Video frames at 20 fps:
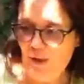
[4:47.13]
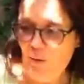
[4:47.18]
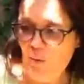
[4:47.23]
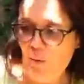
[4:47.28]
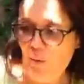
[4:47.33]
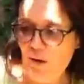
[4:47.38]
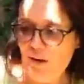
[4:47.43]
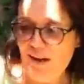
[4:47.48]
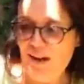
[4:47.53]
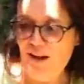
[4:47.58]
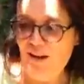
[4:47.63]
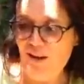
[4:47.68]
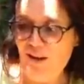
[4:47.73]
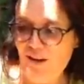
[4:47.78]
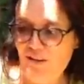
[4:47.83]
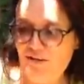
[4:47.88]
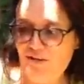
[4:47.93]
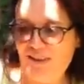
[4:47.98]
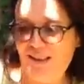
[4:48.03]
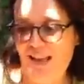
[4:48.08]
One
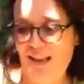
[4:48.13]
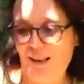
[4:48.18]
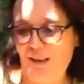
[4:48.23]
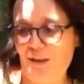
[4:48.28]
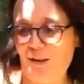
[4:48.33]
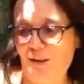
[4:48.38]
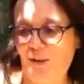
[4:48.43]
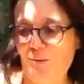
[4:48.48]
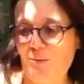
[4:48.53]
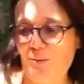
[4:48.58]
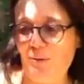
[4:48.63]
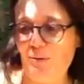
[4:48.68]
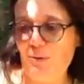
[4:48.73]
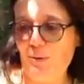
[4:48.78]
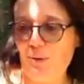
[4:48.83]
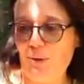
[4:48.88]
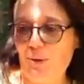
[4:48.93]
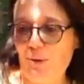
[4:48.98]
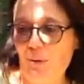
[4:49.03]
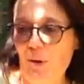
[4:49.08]
half second
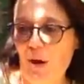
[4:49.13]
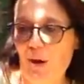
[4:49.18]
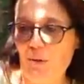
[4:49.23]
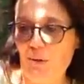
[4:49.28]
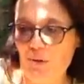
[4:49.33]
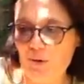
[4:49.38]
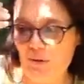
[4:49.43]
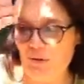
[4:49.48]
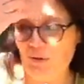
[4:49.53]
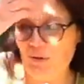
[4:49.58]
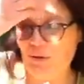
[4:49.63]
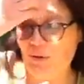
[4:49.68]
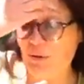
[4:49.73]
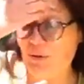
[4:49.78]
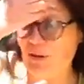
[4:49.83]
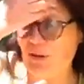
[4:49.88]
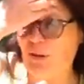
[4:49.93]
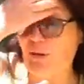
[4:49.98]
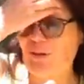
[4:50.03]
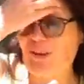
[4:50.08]
before you hold a
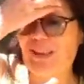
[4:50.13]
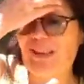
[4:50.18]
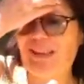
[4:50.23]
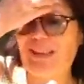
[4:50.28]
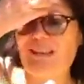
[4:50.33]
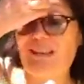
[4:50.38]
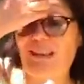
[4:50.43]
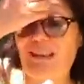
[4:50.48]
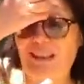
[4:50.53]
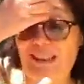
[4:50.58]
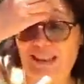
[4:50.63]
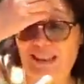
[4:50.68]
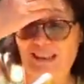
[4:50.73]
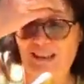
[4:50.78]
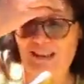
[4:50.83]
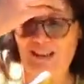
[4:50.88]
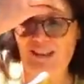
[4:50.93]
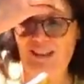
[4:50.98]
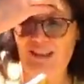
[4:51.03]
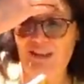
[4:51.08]
thought, you decide
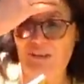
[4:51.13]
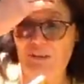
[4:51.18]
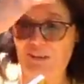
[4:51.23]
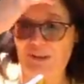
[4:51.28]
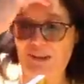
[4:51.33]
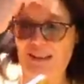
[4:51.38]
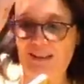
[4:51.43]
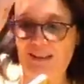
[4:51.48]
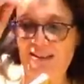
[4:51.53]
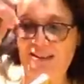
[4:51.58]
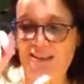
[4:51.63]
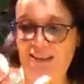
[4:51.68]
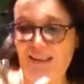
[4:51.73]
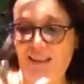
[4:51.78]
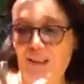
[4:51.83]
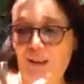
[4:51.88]
to hold it.